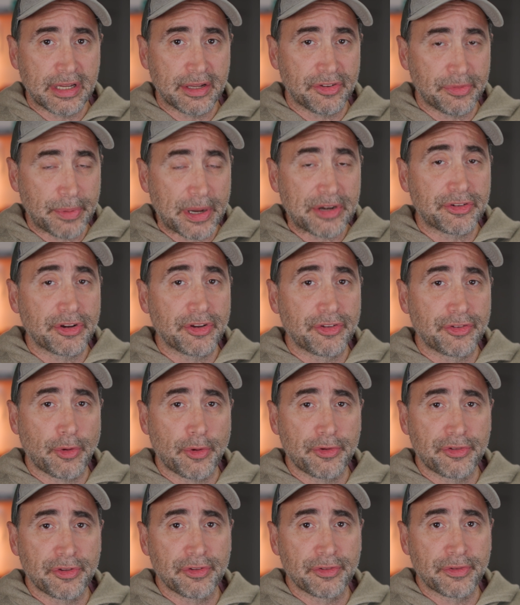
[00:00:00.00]
especially
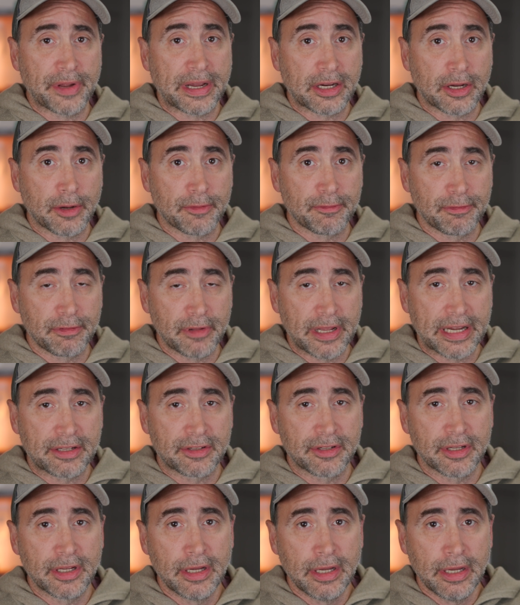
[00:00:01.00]
sources that
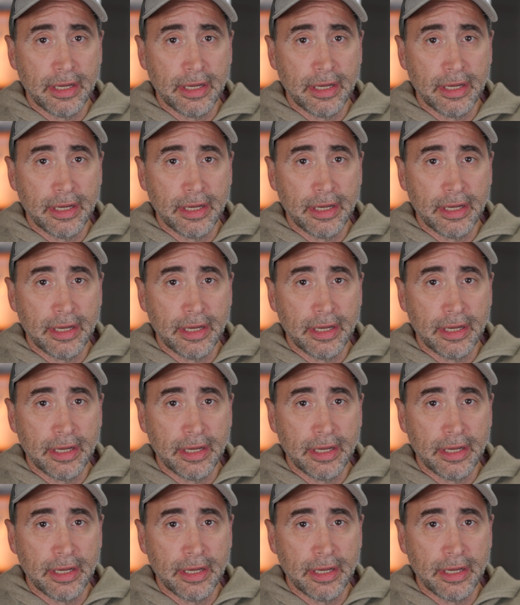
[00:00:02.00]
conflict.